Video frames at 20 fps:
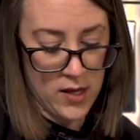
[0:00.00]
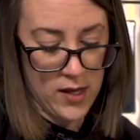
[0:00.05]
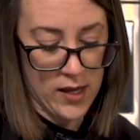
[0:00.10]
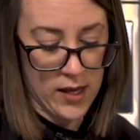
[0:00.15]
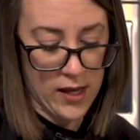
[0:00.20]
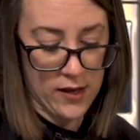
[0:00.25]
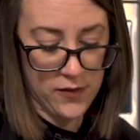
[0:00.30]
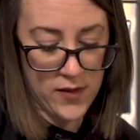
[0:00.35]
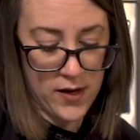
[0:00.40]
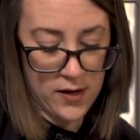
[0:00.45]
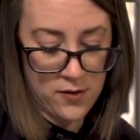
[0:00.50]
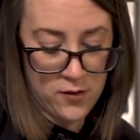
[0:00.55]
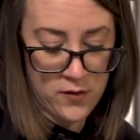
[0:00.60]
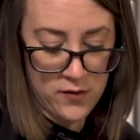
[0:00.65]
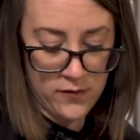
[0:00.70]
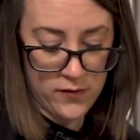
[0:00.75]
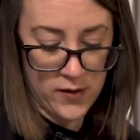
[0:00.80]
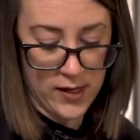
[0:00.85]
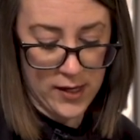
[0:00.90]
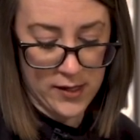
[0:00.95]
Hit that
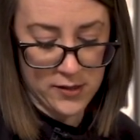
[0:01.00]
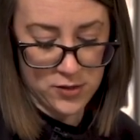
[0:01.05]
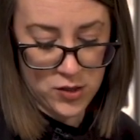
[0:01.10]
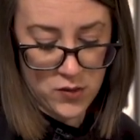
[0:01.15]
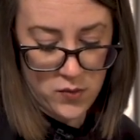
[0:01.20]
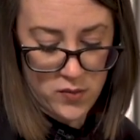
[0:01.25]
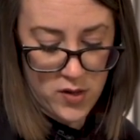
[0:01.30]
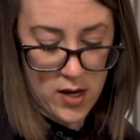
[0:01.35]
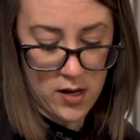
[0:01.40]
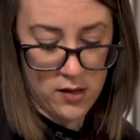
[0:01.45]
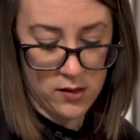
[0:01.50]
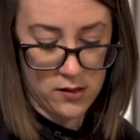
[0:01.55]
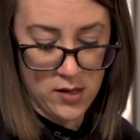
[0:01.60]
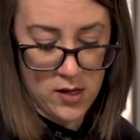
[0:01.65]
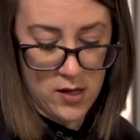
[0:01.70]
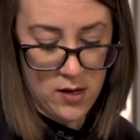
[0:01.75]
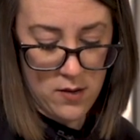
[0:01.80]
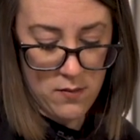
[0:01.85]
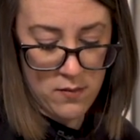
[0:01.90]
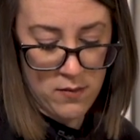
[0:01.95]
notification bell,
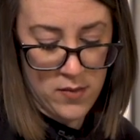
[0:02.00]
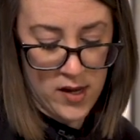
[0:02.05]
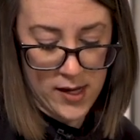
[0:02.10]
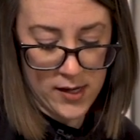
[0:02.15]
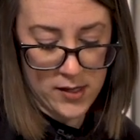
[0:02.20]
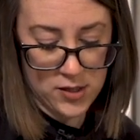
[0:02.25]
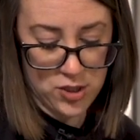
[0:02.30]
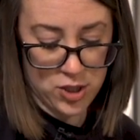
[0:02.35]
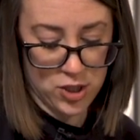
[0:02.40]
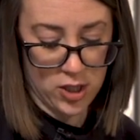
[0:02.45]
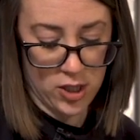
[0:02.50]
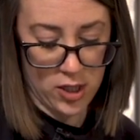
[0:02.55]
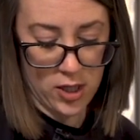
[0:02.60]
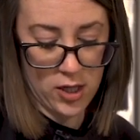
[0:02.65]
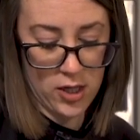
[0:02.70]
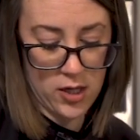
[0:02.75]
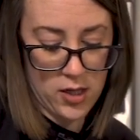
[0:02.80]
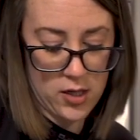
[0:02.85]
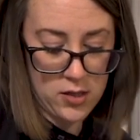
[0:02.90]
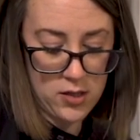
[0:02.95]
make
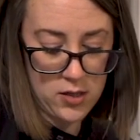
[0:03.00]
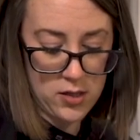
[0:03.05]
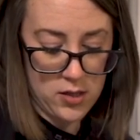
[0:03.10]
sure